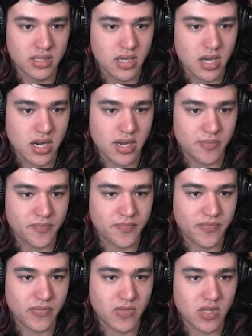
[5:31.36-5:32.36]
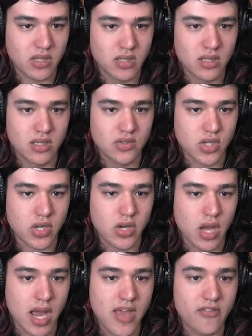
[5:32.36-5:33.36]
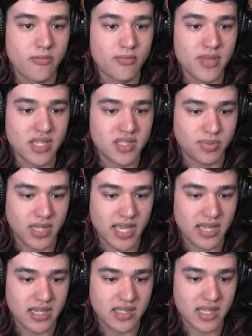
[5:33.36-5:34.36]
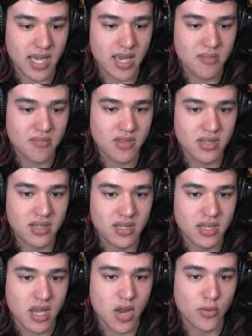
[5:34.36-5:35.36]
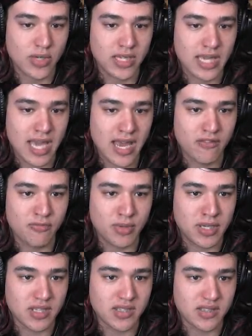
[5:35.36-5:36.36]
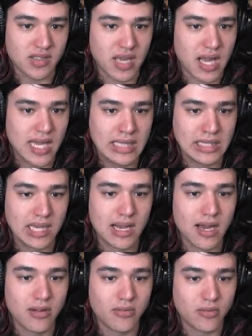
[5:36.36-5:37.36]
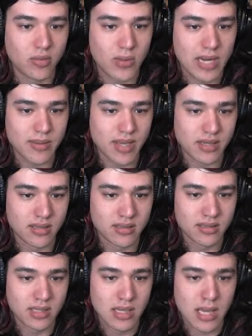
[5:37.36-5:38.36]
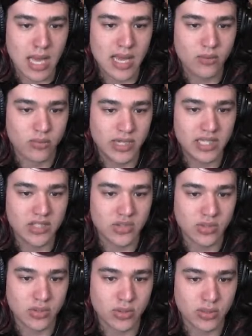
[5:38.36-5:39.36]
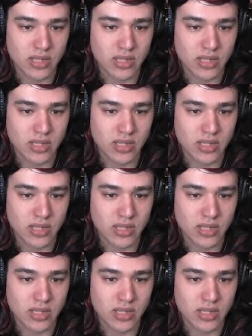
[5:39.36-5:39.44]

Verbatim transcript: Alright. So, I have missed playing this game. I really have because I love Rayman. I really do.